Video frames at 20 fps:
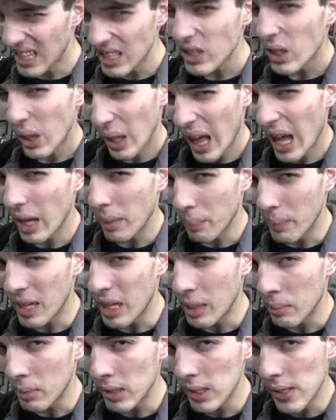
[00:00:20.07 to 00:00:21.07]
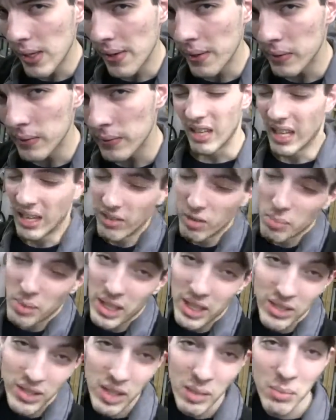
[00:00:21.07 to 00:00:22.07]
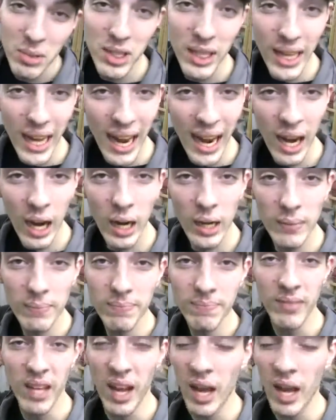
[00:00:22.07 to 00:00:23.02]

That's a lot of people, and everybody seems to care.